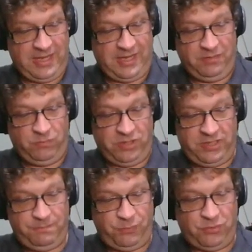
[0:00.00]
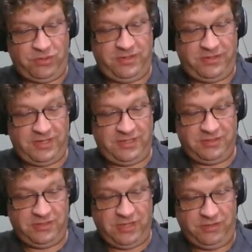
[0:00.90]
And one important thing
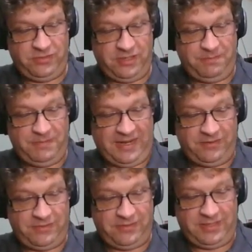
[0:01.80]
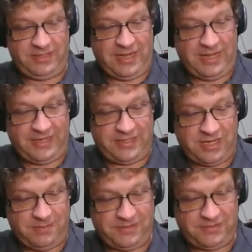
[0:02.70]
to note about the I,
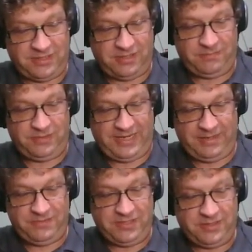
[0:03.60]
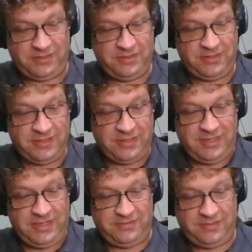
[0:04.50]
sum lambda
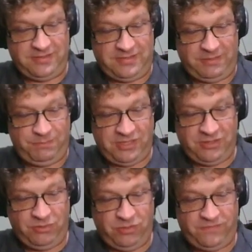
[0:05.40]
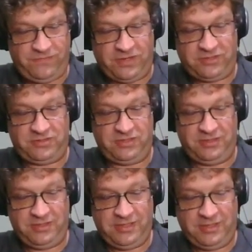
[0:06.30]
is it is a pure
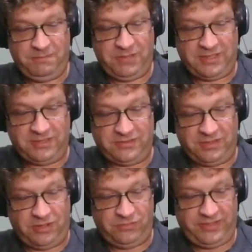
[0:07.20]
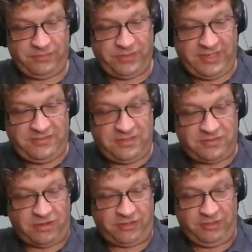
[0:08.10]
function because it only reads
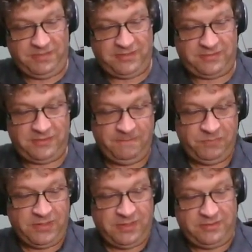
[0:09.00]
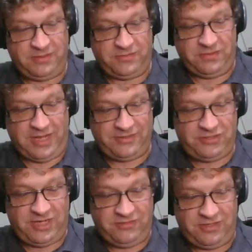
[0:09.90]
its arguments, does not
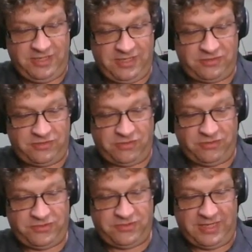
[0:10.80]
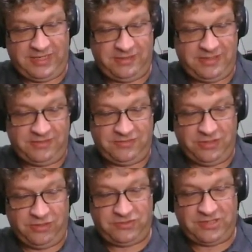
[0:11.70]
change any external state, has
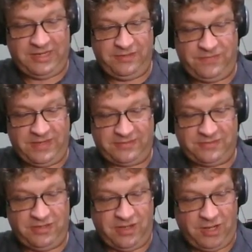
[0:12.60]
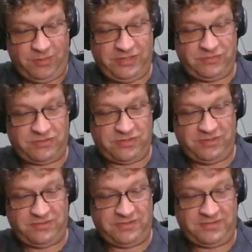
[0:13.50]
no side effects, and always
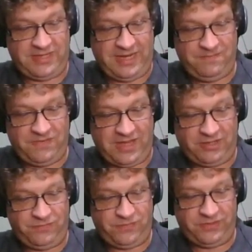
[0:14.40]
returns the same value for